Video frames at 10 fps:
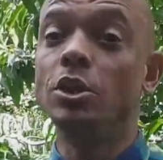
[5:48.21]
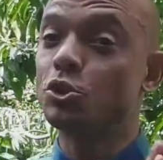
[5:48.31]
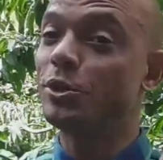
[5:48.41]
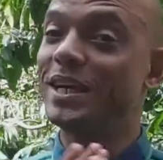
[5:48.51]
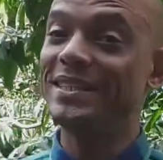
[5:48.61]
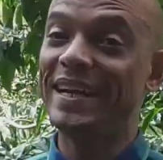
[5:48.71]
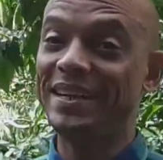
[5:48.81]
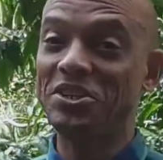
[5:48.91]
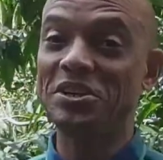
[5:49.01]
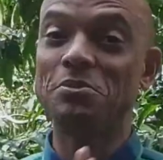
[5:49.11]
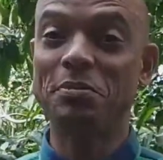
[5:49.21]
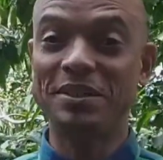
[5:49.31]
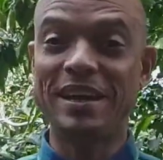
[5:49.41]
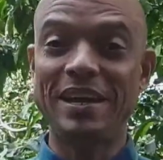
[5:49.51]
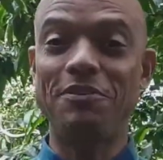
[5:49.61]
Sorry, I digress, but
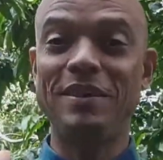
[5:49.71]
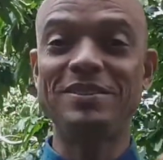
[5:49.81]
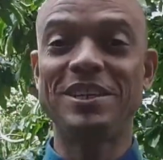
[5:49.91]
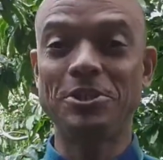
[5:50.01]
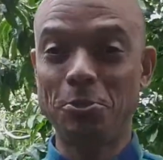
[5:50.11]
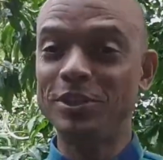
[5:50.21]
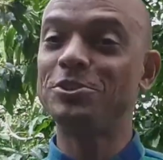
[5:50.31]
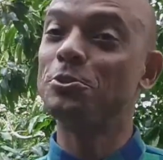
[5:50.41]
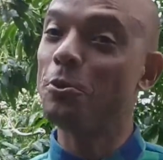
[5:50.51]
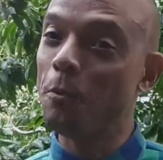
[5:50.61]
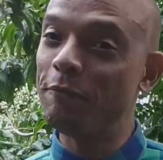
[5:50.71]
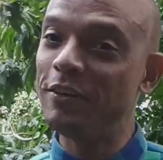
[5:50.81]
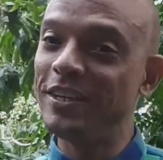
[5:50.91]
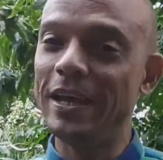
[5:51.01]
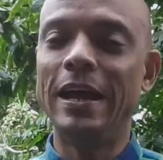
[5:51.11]
I have answered your question,
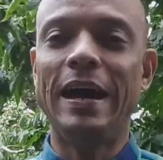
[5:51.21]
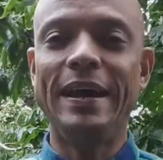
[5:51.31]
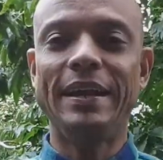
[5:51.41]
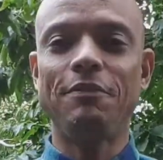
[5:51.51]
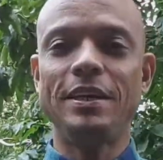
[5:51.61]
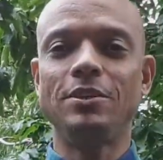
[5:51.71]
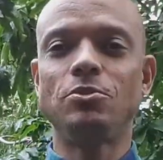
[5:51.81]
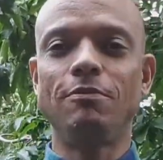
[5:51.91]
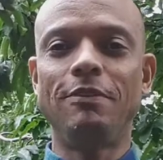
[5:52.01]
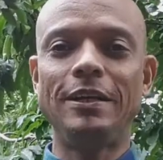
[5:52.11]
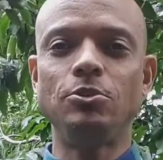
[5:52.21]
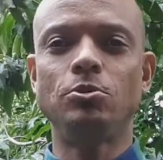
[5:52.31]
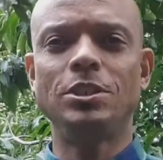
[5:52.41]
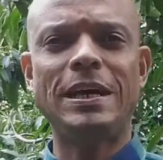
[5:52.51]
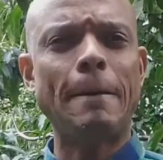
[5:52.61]
hopefully, and I've added some value
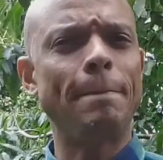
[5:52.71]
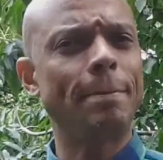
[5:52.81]
to that,